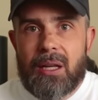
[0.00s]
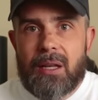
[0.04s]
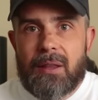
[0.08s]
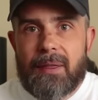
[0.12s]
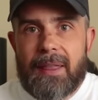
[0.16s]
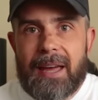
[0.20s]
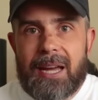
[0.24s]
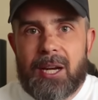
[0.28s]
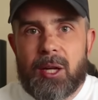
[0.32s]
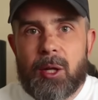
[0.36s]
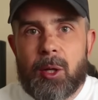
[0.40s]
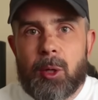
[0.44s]

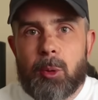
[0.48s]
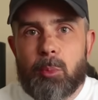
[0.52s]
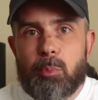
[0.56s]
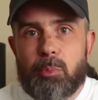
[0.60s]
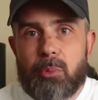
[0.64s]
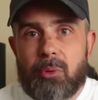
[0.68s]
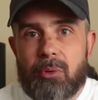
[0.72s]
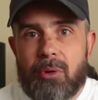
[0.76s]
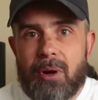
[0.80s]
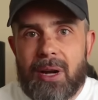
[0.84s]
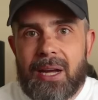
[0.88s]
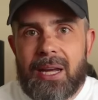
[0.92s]
That
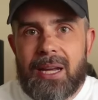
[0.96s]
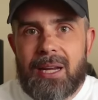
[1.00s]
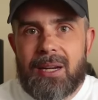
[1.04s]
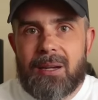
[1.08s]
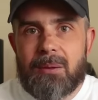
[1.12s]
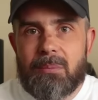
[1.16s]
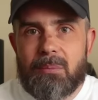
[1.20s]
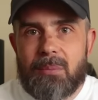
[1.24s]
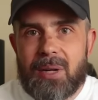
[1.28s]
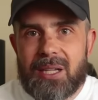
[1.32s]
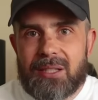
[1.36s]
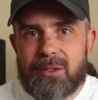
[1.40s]

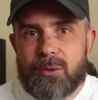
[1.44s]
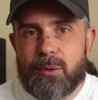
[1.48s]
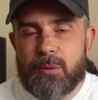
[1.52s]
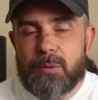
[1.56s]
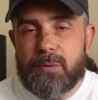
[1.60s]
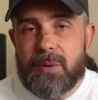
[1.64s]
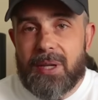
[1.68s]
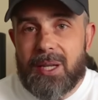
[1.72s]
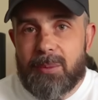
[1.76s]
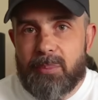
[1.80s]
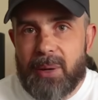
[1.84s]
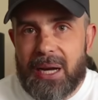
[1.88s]
brain-muscle
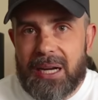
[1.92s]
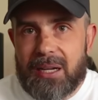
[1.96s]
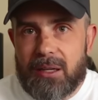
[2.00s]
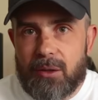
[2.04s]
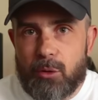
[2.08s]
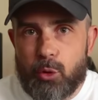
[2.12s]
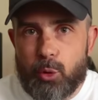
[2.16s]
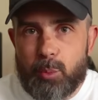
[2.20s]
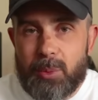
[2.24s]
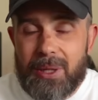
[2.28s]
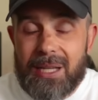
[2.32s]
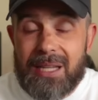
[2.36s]
feedback
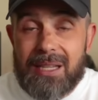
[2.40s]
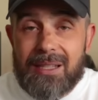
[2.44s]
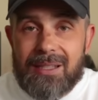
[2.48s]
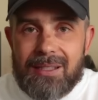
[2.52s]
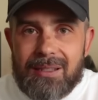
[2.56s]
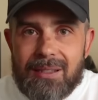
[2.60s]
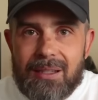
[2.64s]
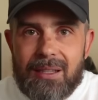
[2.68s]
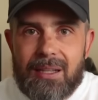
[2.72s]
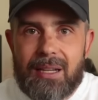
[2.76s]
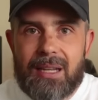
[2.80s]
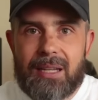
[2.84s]
loop
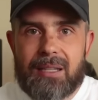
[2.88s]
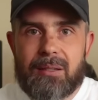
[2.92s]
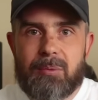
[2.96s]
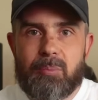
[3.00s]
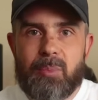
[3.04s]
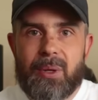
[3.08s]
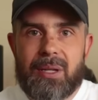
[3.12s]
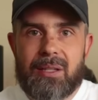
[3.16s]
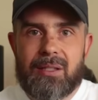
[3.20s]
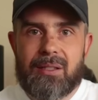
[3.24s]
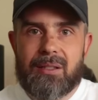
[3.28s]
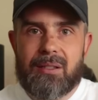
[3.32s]
is the next
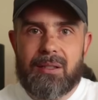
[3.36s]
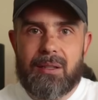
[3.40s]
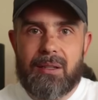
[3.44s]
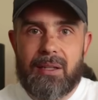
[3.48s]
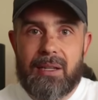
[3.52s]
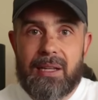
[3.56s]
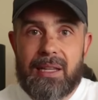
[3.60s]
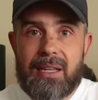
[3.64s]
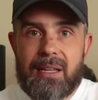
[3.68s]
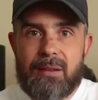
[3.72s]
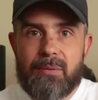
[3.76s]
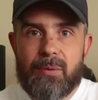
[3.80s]
best
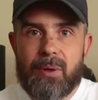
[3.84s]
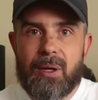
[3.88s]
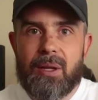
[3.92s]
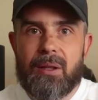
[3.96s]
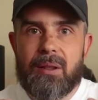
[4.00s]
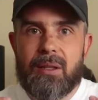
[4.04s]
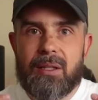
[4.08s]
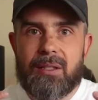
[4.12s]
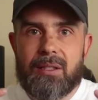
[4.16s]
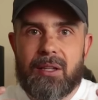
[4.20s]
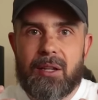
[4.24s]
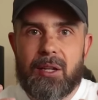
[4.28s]
lever
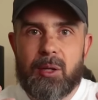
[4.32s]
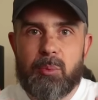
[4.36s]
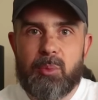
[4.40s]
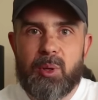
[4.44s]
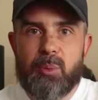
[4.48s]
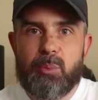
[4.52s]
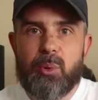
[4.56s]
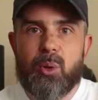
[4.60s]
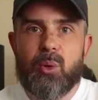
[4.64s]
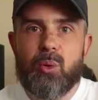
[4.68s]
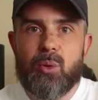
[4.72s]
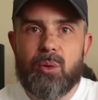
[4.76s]
that's going to
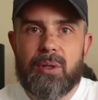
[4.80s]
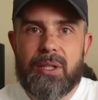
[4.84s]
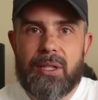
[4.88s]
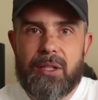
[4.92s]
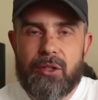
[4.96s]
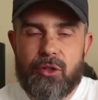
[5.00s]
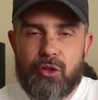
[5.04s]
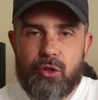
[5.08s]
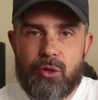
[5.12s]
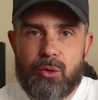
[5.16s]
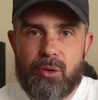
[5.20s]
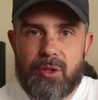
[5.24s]
be pulled in
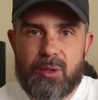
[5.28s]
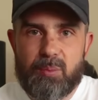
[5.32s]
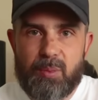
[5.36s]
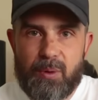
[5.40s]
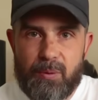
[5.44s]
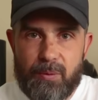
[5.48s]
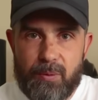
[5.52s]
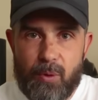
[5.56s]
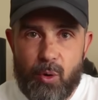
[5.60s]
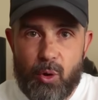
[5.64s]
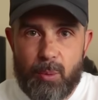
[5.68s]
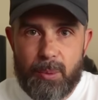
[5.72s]
endurance
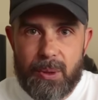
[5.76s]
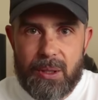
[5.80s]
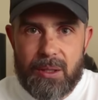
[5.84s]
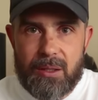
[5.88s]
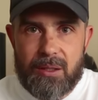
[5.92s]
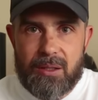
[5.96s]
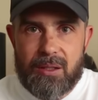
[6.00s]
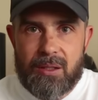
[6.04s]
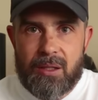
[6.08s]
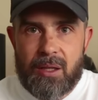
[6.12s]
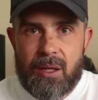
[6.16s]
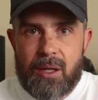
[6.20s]

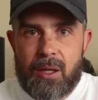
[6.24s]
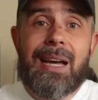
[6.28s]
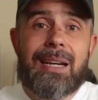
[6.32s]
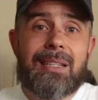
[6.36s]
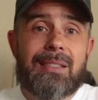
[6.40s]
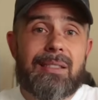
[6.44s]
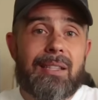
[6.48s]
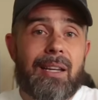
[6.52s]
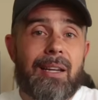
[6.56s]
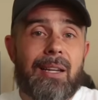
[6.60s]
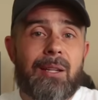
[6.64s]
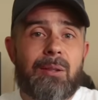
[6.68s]
performance.
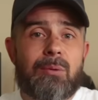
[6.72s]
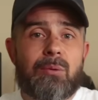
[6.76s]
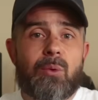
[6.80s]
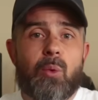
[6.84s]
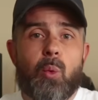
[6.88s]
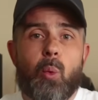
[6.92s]
Lactate,